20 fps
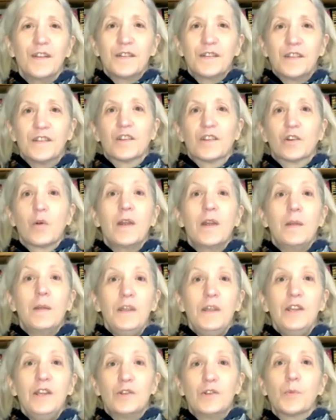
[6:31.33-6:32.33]
this is a great
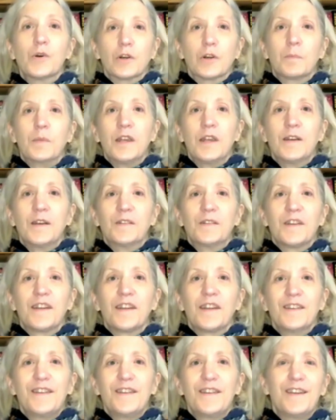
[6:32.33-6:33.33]
beach book because I
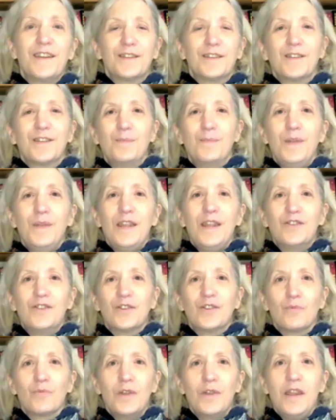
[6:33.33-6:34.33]
can take it to the beach
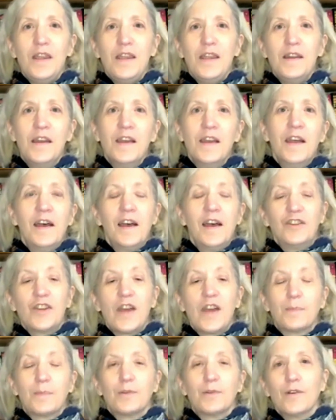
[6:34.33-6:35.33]
and read a
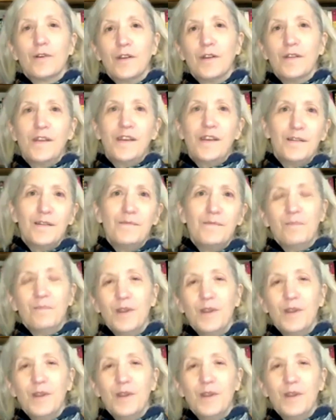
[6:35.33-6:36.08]
chapter and then,